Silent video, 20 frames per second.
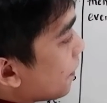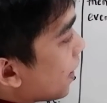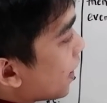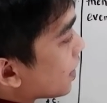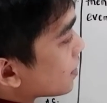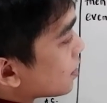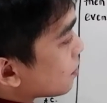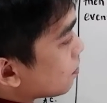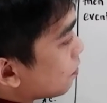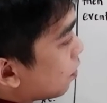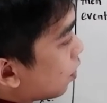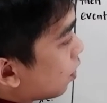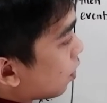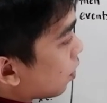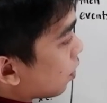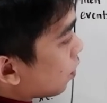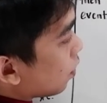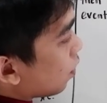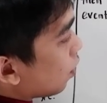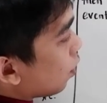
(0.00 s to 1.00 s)

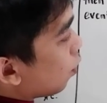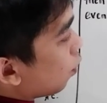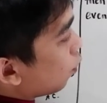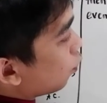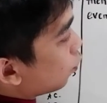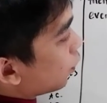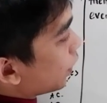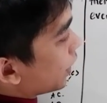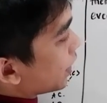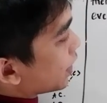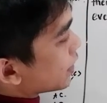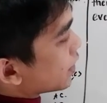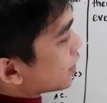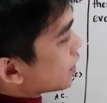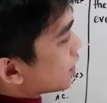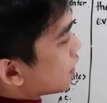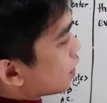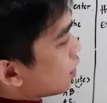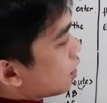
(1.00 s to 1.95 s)
possible ways,